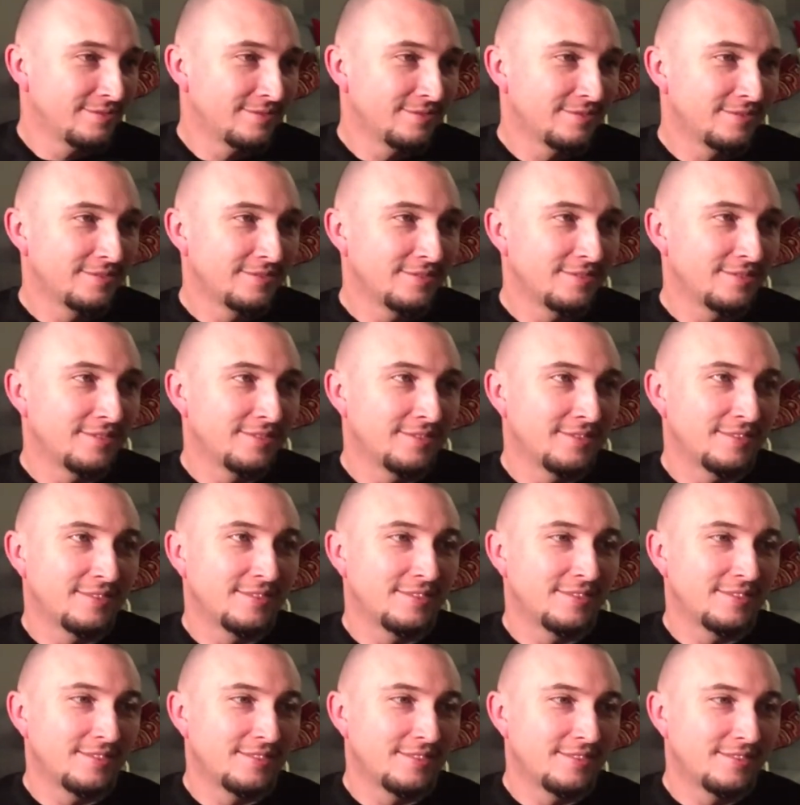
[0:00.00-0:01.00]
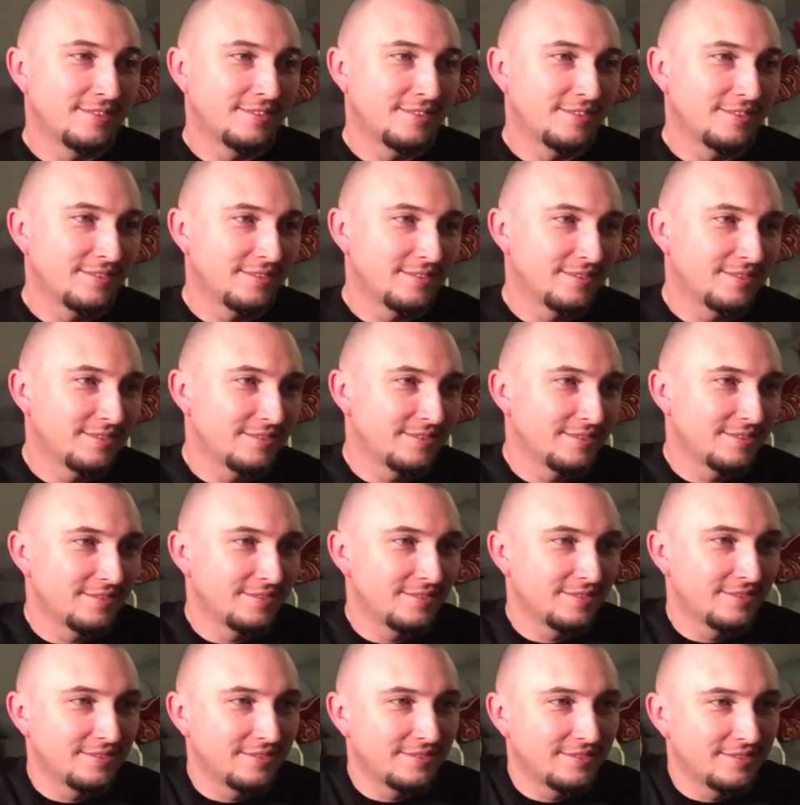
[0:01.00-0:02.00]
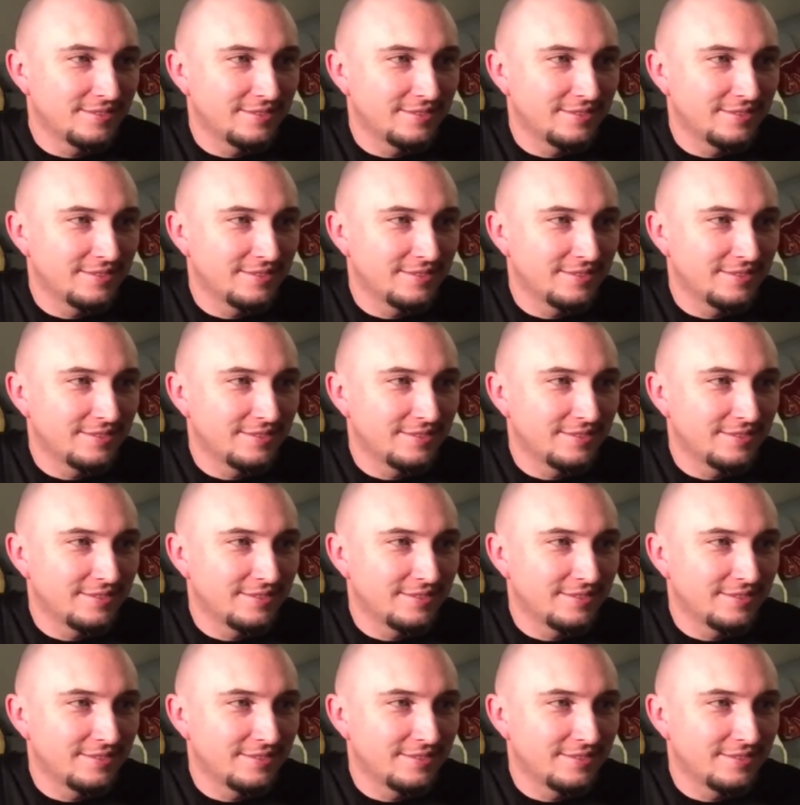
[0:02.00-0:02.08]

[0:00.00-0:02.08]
This person isn't speaking.